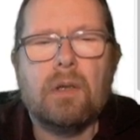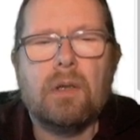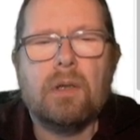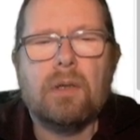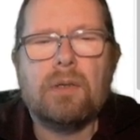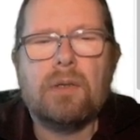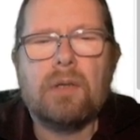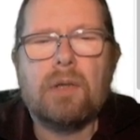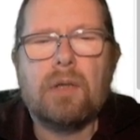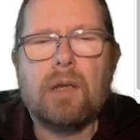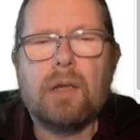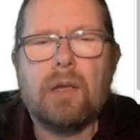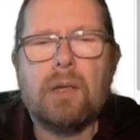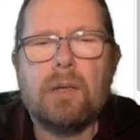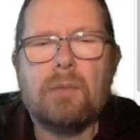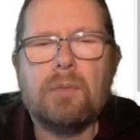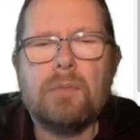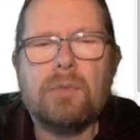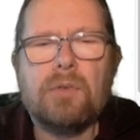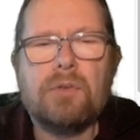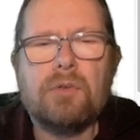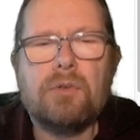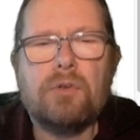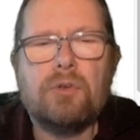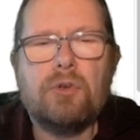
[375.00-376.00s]

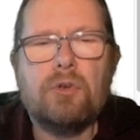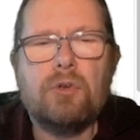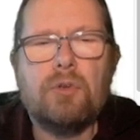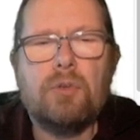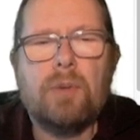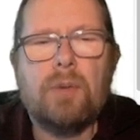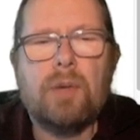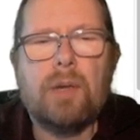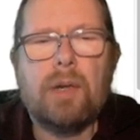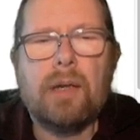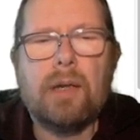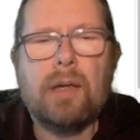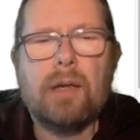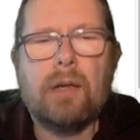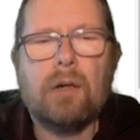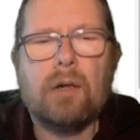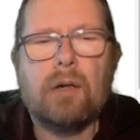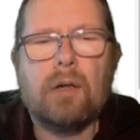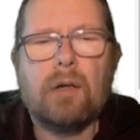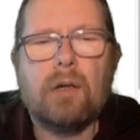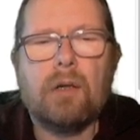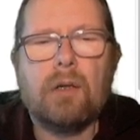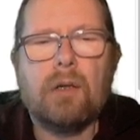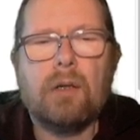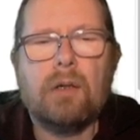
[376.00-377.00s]
times 2 pi
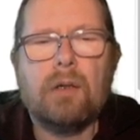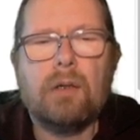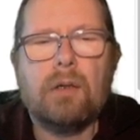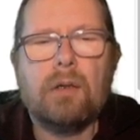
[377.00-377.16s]
r